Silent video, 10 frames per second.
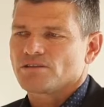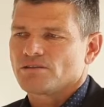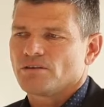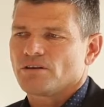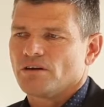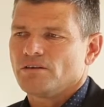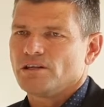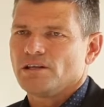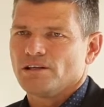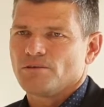us not
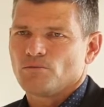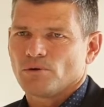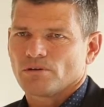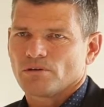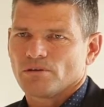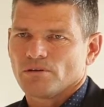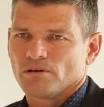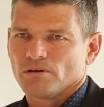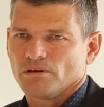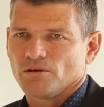only in what
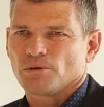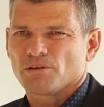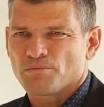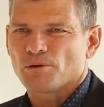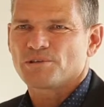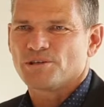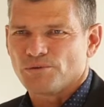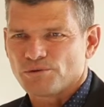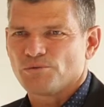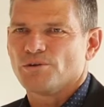the, you know, what the property
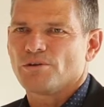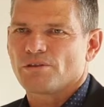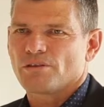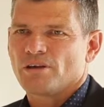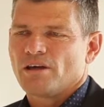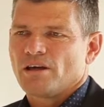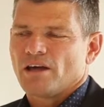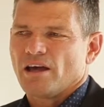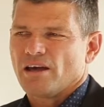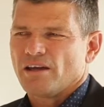was worth,
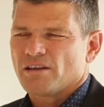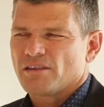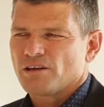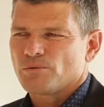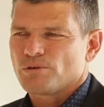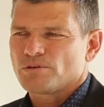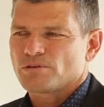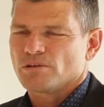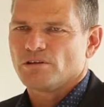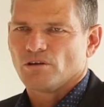and I think it
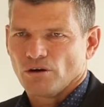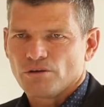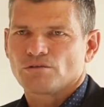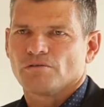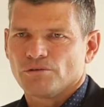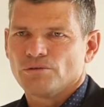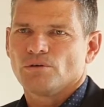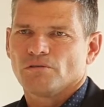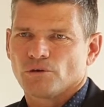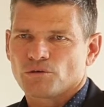was an honest
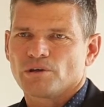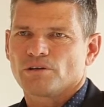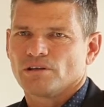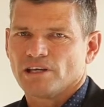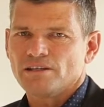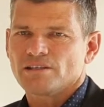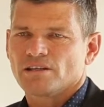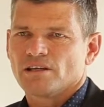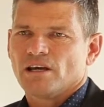view of what we could get,